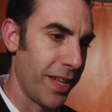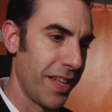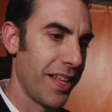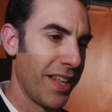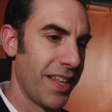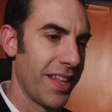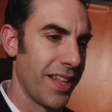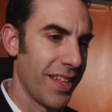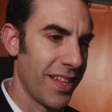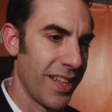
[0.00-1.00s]
But let me tell you
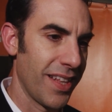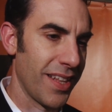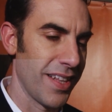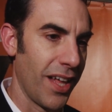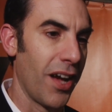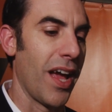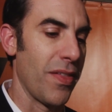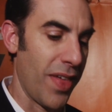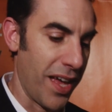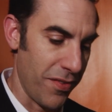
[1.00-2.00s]
something. You're good. Okay. You're
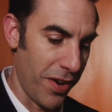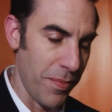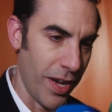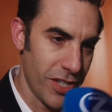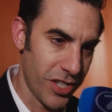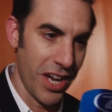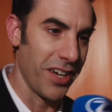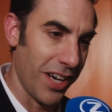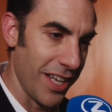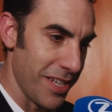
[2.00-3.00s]
thank good. you very much. Thank Ciao.
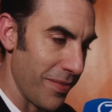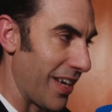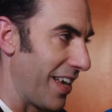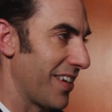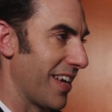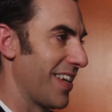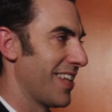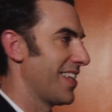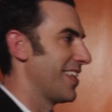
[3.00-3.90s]
Grazie much. mille. Okay. Grazie a